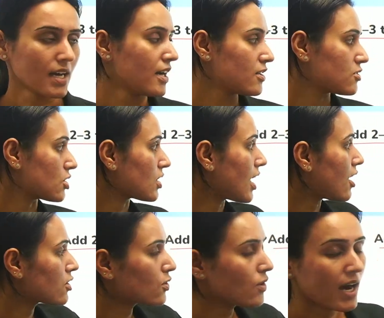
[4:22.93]
So now
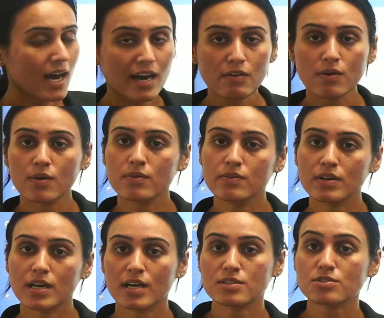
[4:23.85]
you have
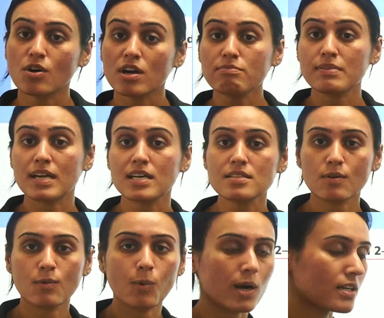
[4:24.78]
salt plus
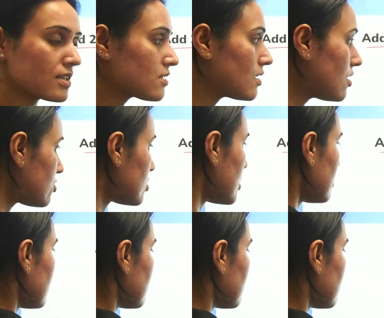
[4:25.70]
water solution.